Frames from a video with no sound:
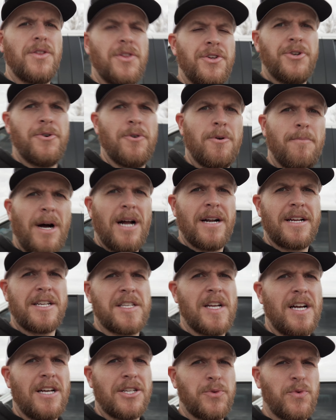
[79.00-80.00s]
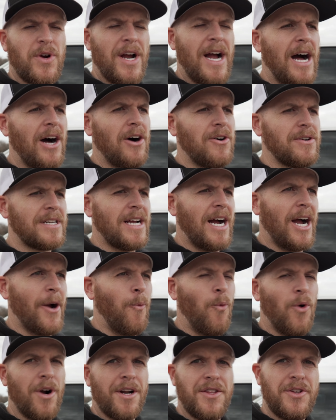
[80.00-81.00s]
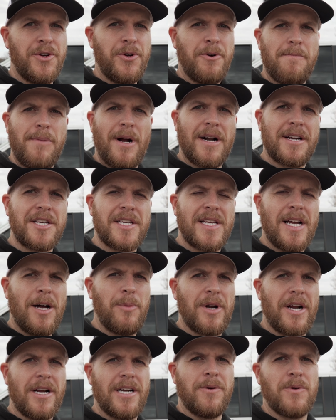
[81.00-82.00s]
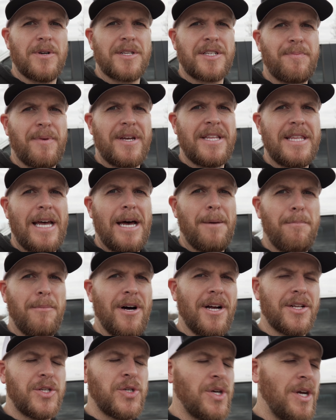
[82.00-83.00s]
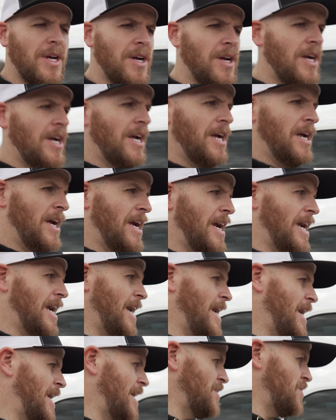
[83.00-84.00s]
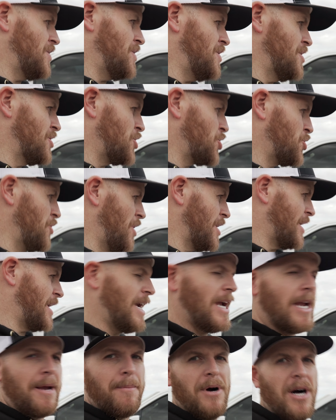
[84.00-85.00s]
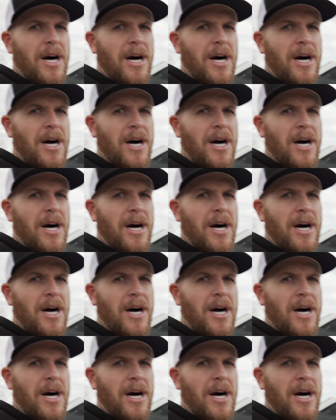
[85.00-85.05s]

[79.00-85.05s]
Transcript: The newer body styles were out. I wanted the newer body style, but I didn't want to spend that much. And this truck came